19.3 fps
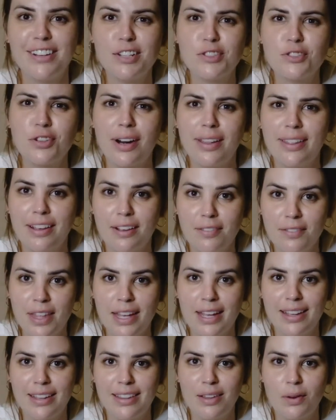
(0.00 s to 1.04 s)
Try and think
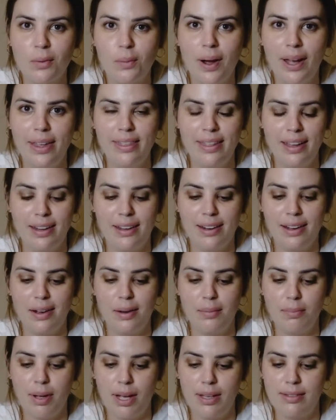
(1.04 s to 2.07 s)
of the way
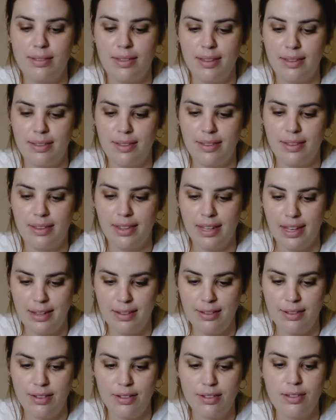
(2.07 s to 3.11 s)
that makes this the
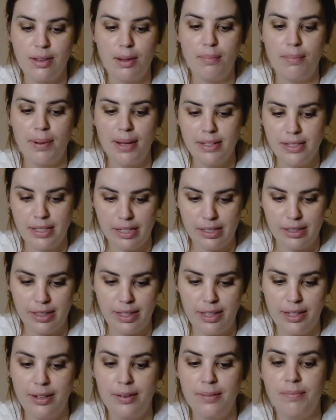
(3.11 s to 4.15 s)
easiest.
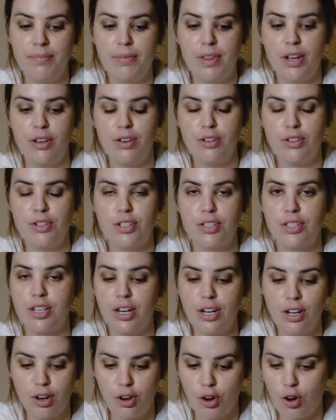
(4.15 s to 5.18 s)
Basically, you're just
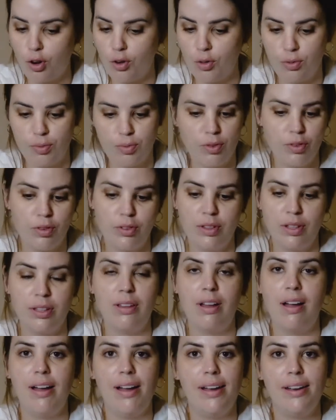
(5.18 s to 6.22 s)
gonna go through the
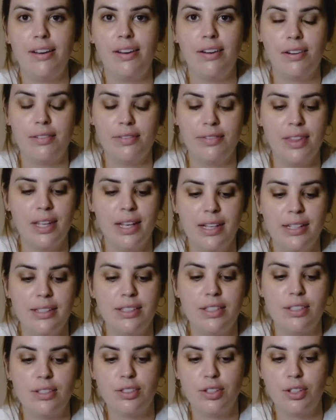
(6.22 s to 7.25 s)
line of
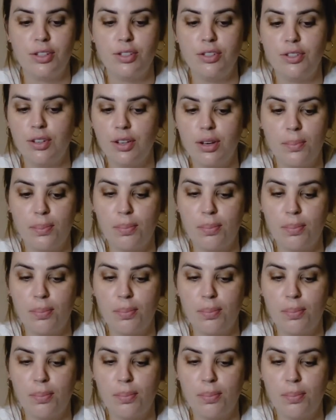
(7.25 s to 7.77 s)
these. So you do your